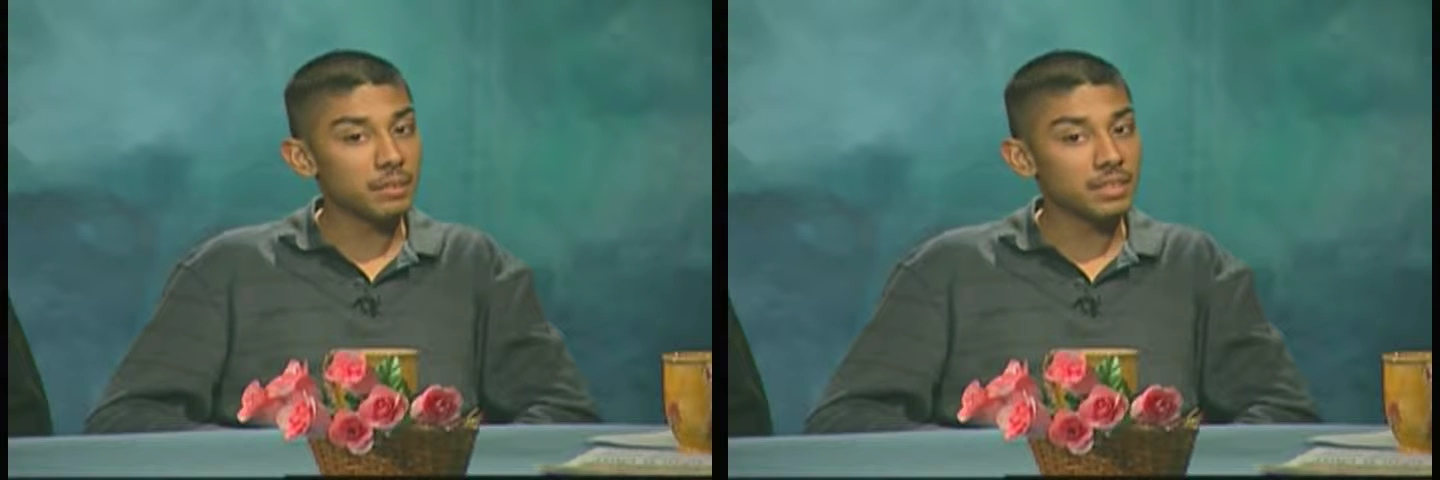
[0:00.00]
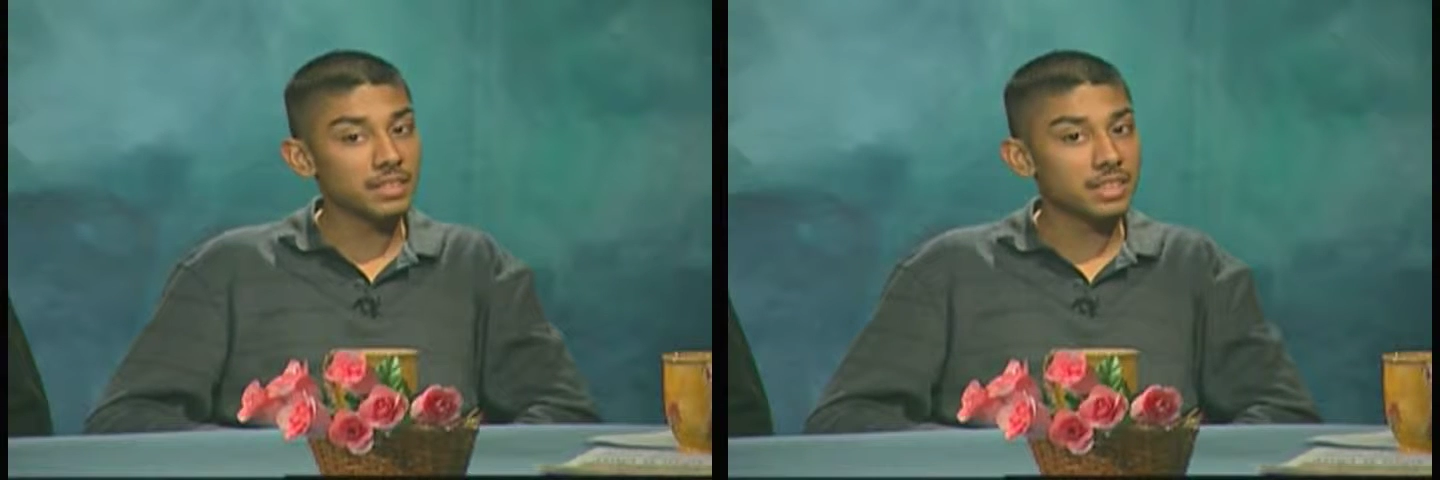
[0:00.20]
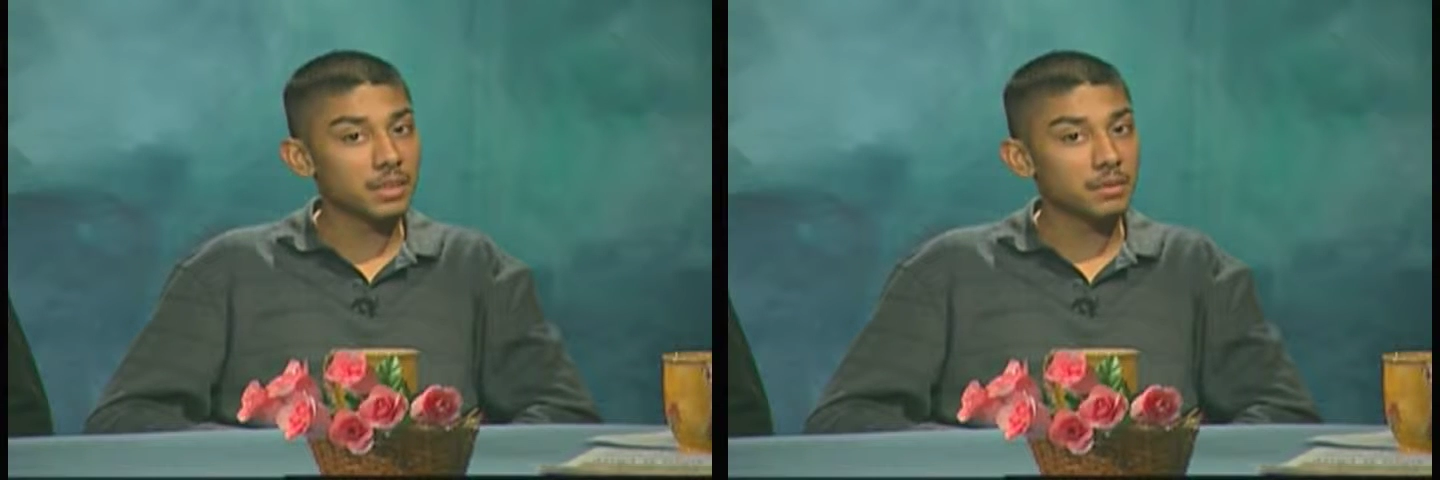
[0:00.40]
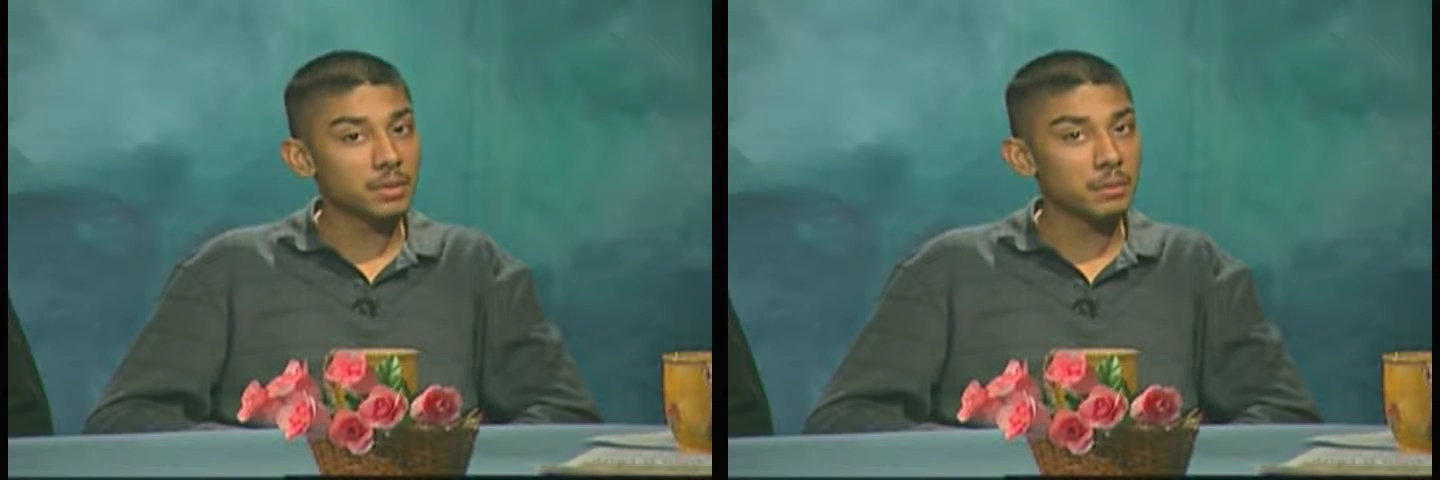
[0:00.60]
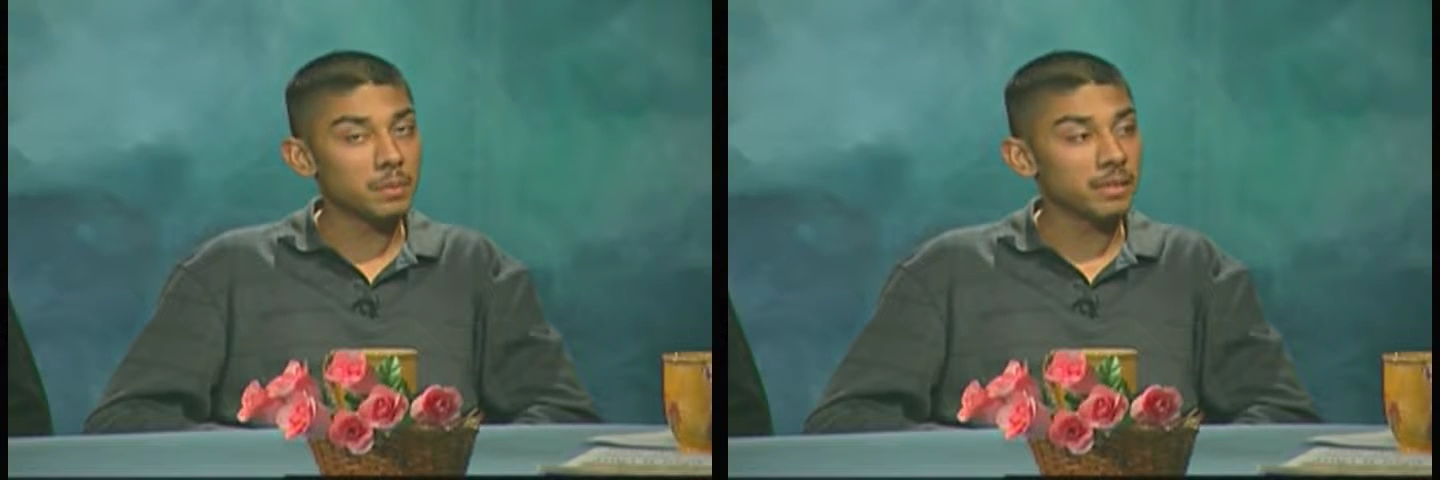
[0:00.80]
are really scared
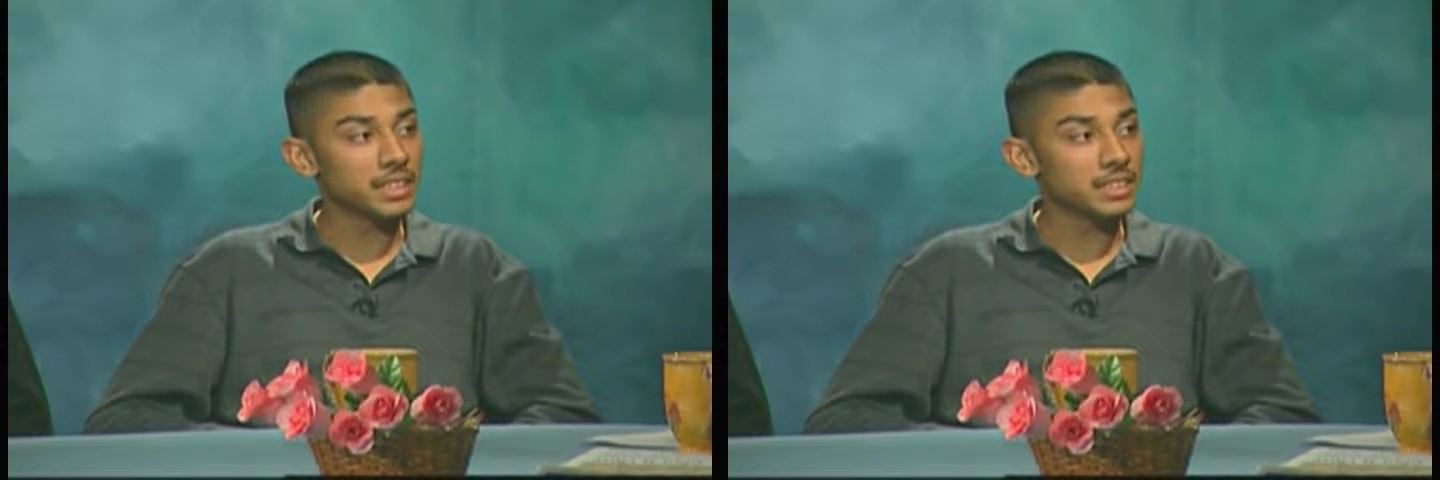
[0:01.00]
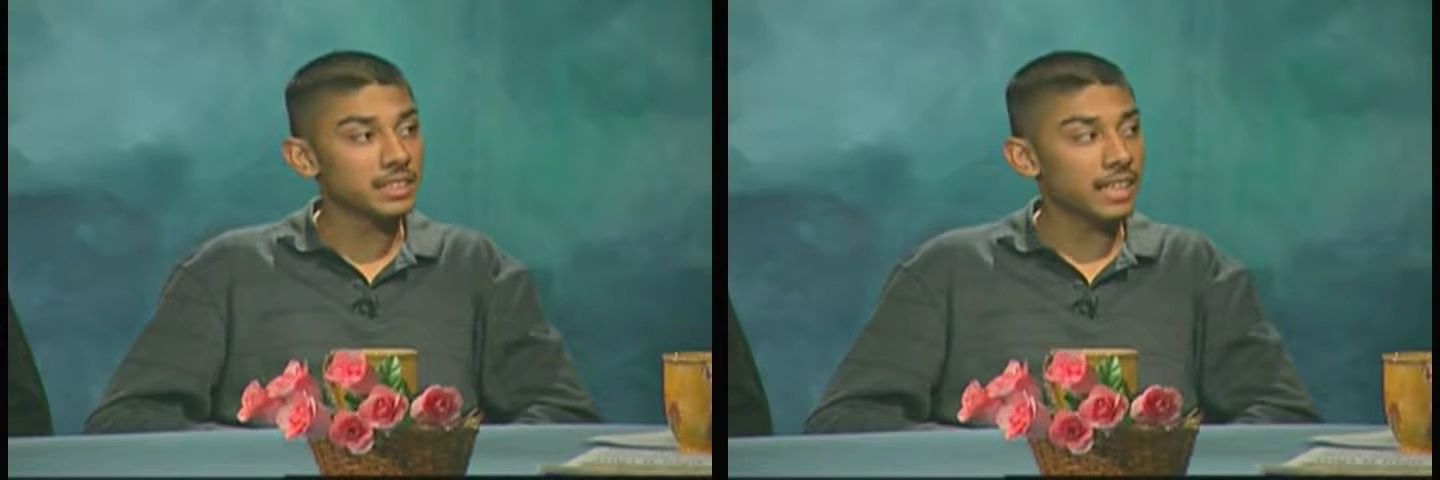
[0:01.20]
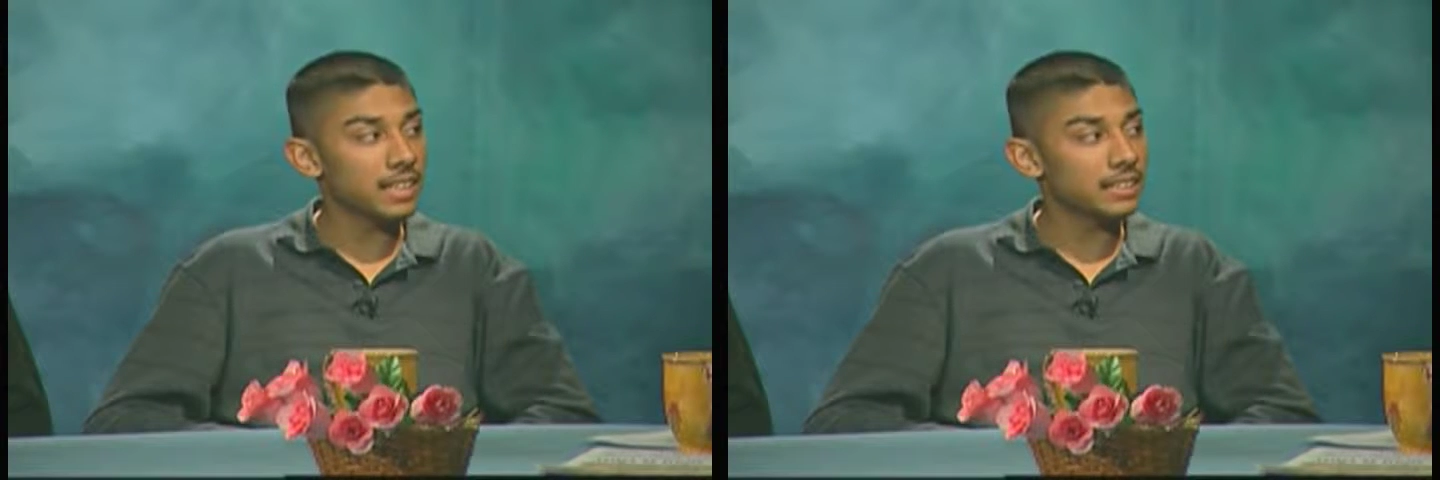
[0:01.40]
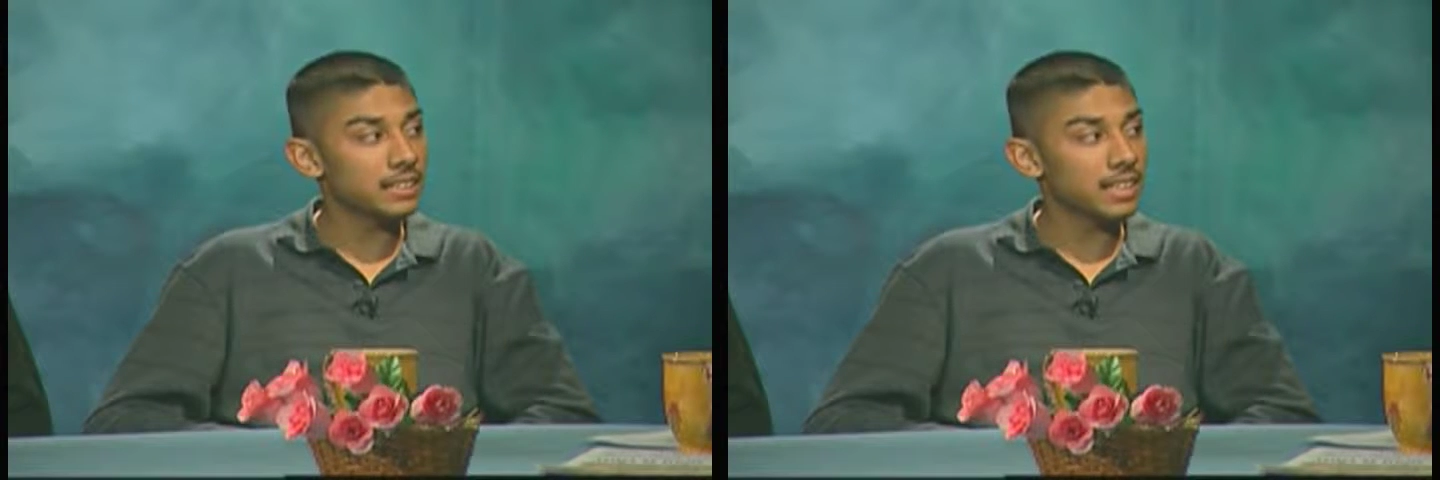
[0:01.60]
from immigration status,